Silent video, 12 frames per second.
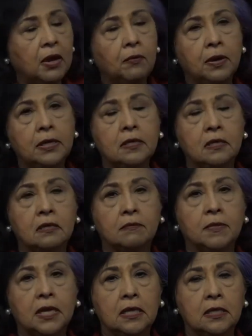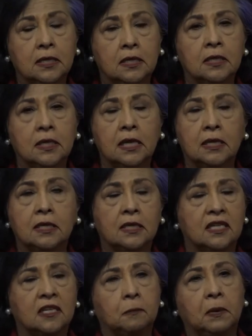and racism that exists and it's
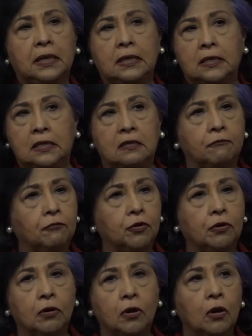displayed in different